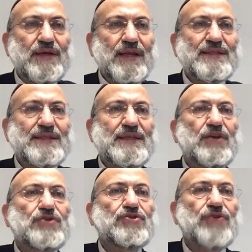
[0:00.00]
Let's see
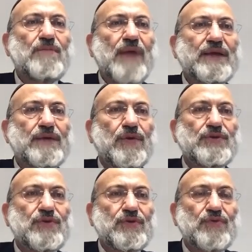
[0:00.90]
in Shamayim what's
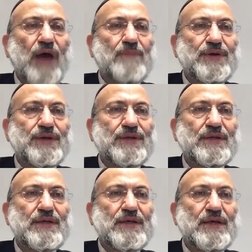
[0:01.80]
going to happen
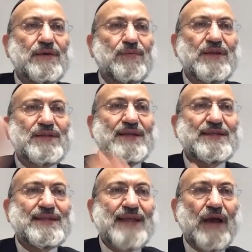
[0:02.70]
when there is
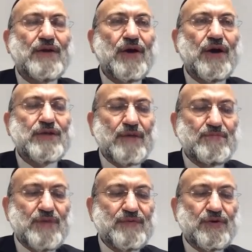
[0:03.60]
a dialogue
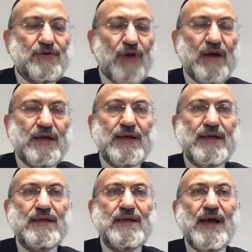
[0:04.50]
between
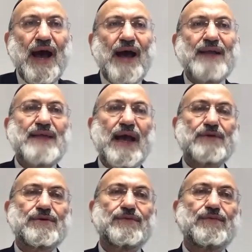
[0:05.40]
Rachel and
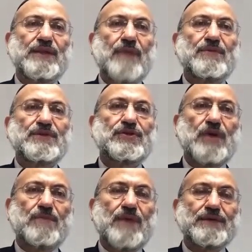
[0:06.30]
Yaakov. What happens in
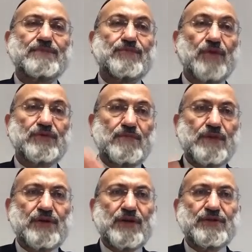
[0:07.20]
Shamayim? Now the
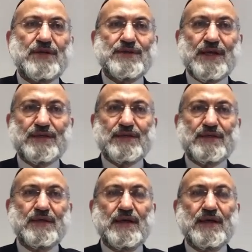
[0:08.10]
Midrash tells us.